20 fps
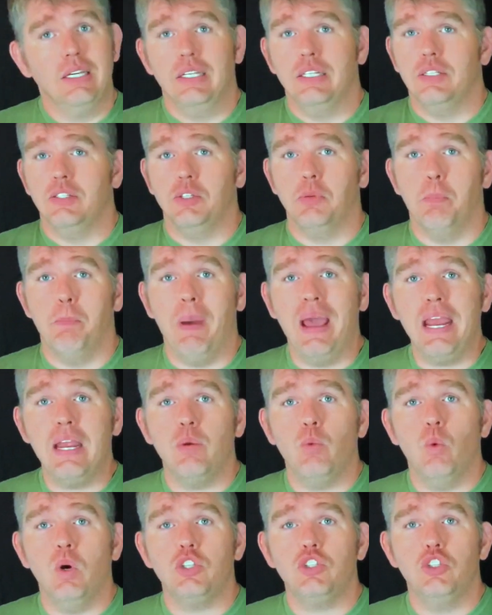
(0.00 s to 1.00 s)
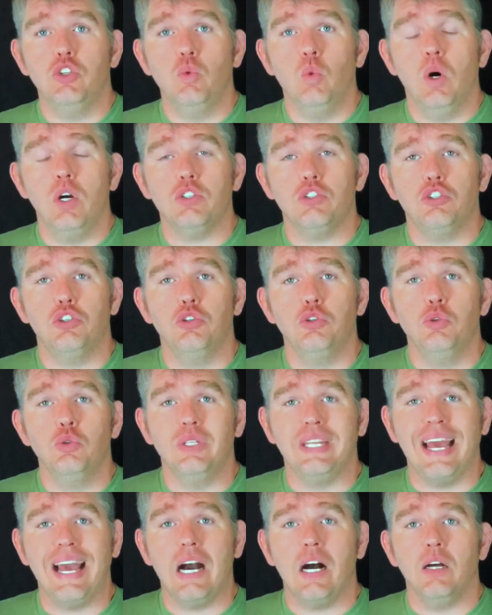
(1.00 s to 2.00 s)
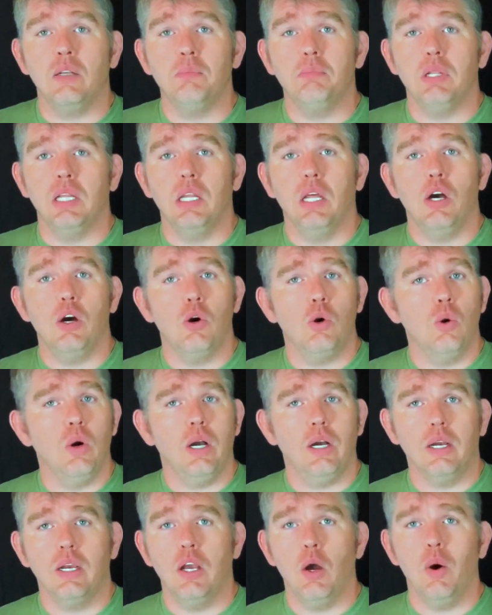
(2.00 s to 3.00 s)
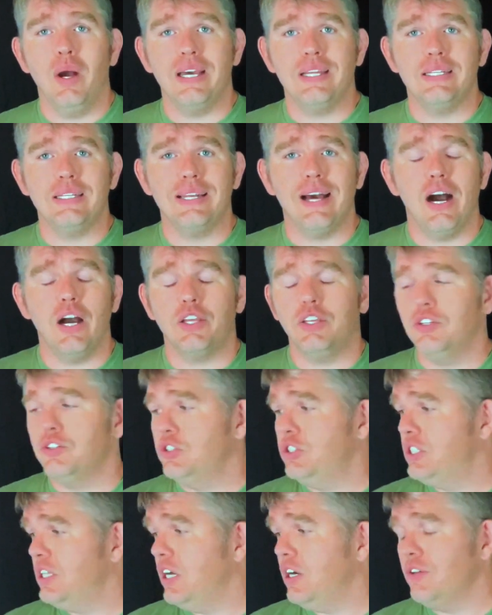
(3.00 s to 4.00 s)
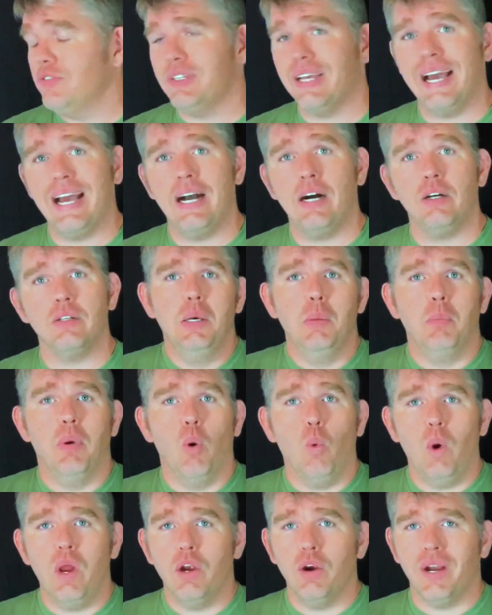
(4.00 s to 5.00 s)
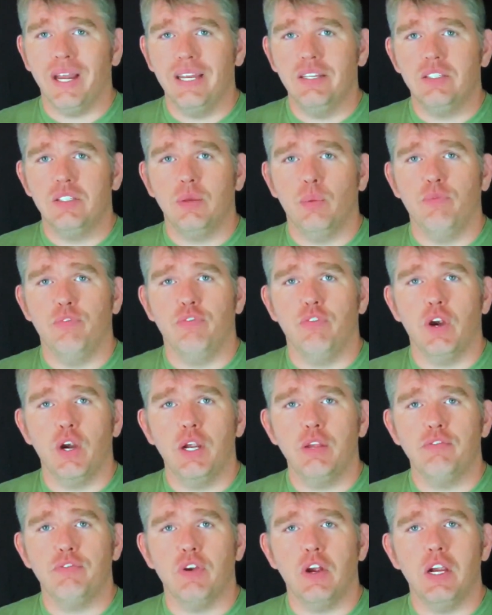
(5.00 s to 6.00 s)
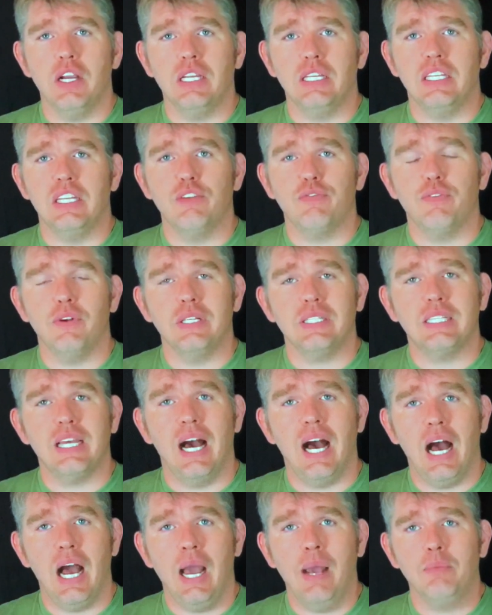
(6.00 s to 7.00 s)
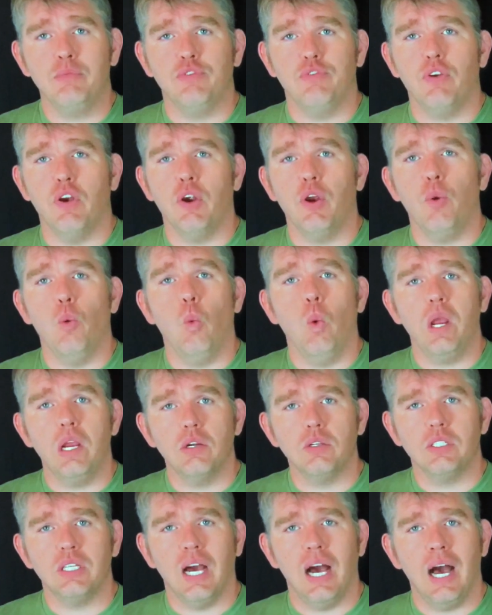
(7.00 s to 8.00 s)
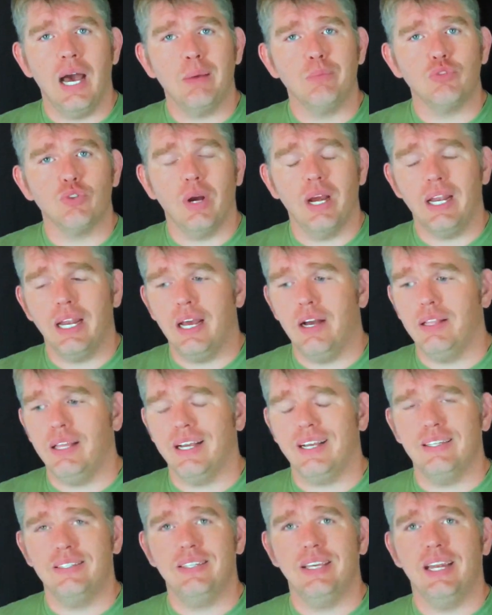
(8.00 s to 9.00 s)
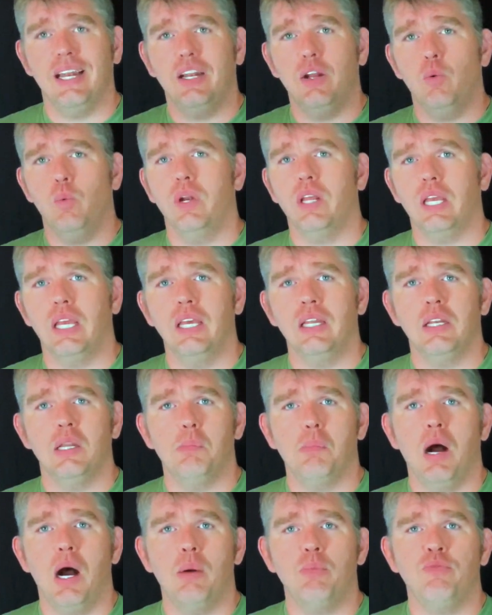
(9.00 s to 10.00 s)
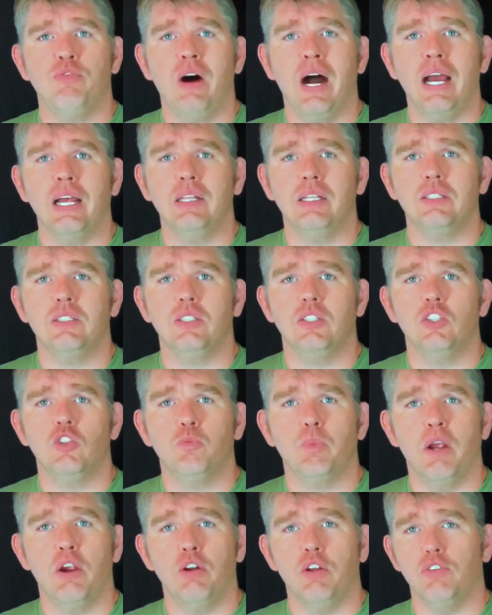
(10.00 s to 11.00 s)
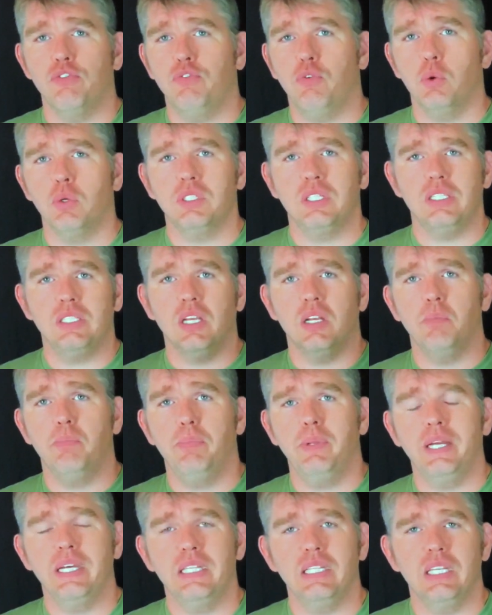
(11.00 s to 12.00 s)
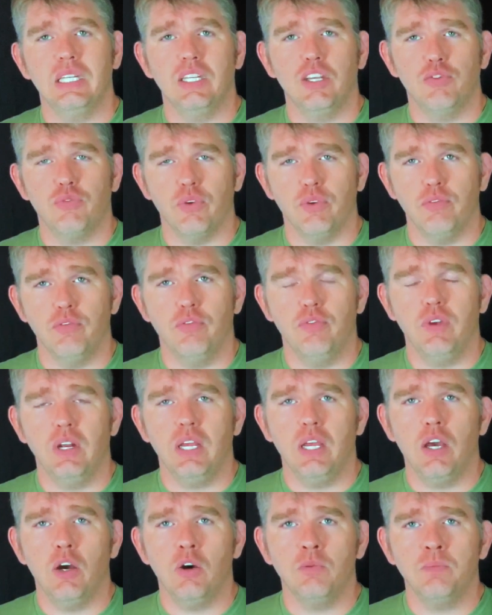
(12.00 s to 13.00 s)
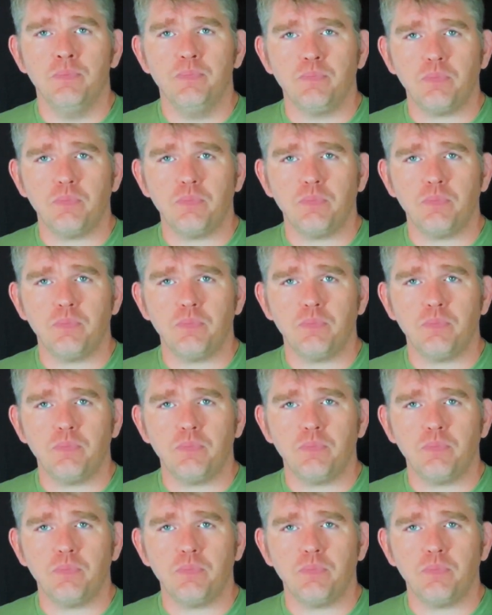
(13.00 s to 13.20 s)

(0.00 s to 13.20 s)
Debate what you want to down below. Go ahead and knock yourselves out. But we are in some very, very different times, very weird times right now. Like I said, I don't want to get into mob violence, disparity of force. That's a completely different video,